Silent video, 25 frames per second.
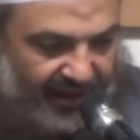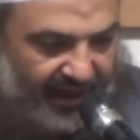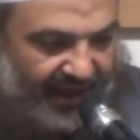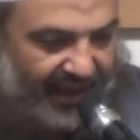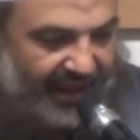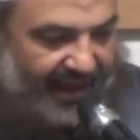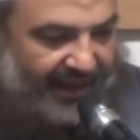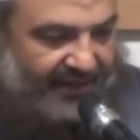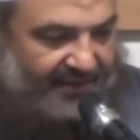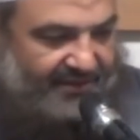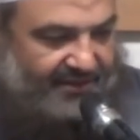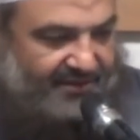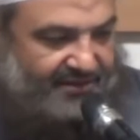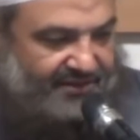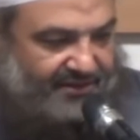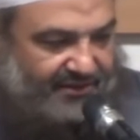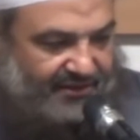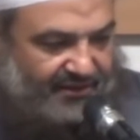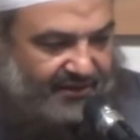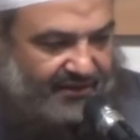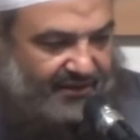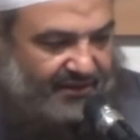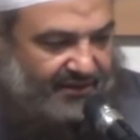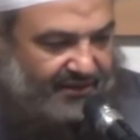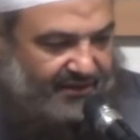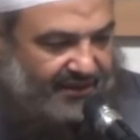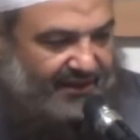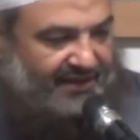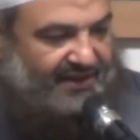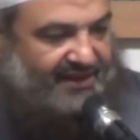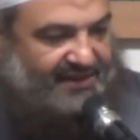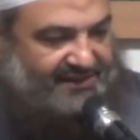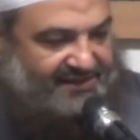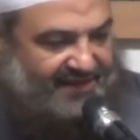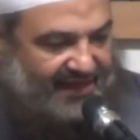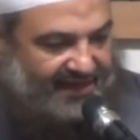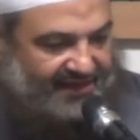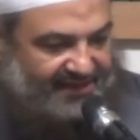And then
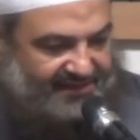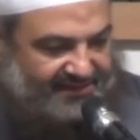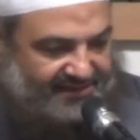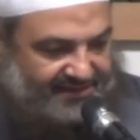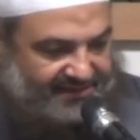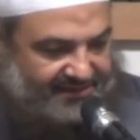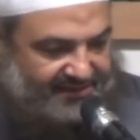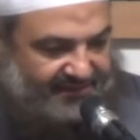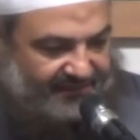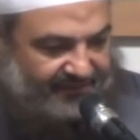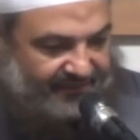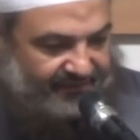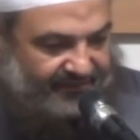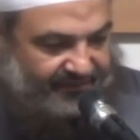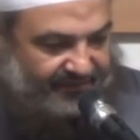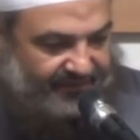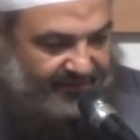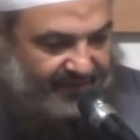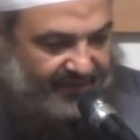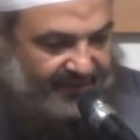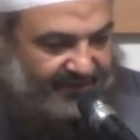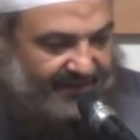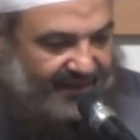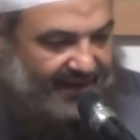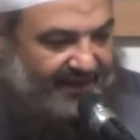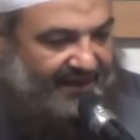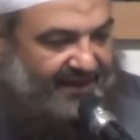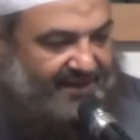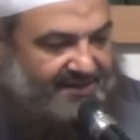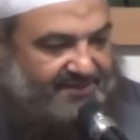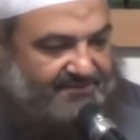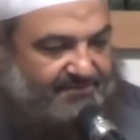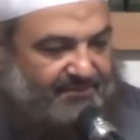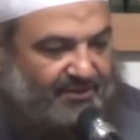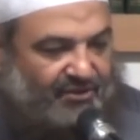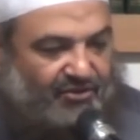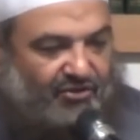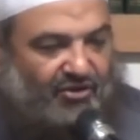he says, that
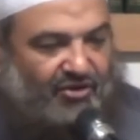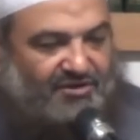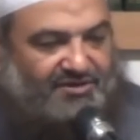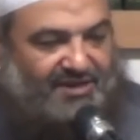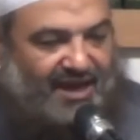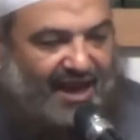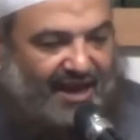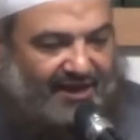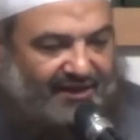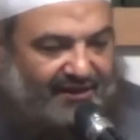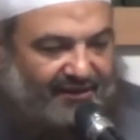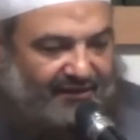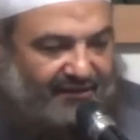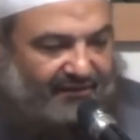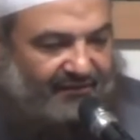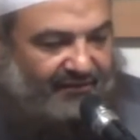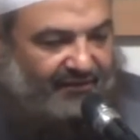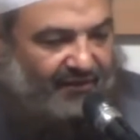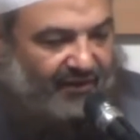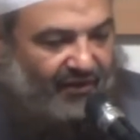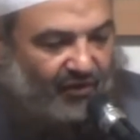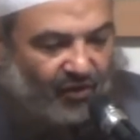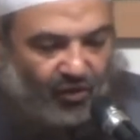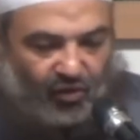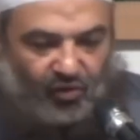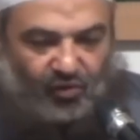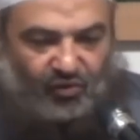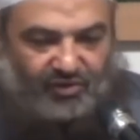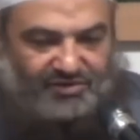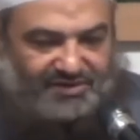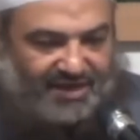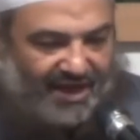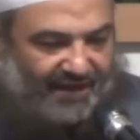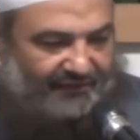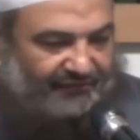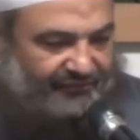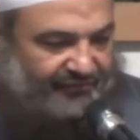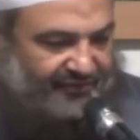is because I
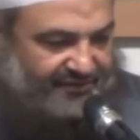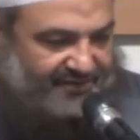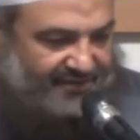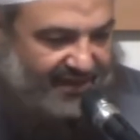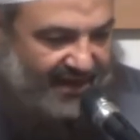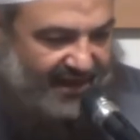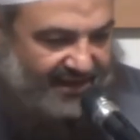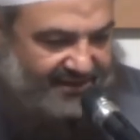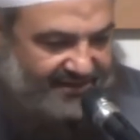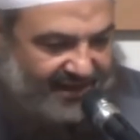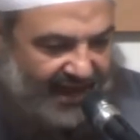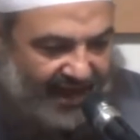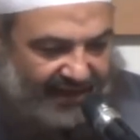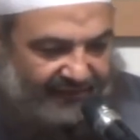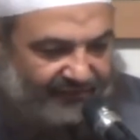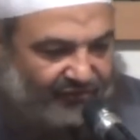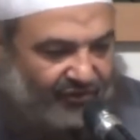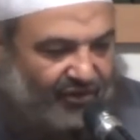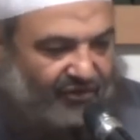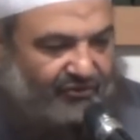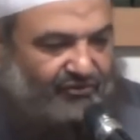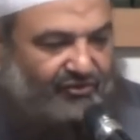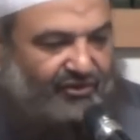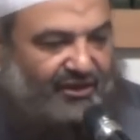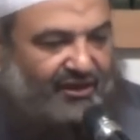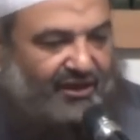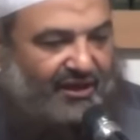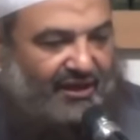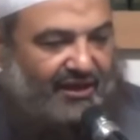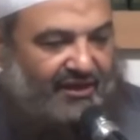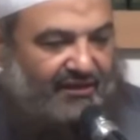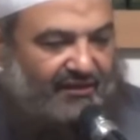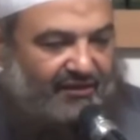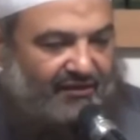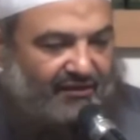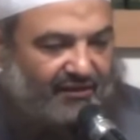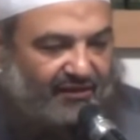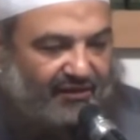always emphasize, I am not
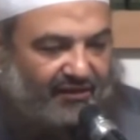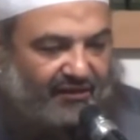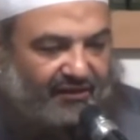really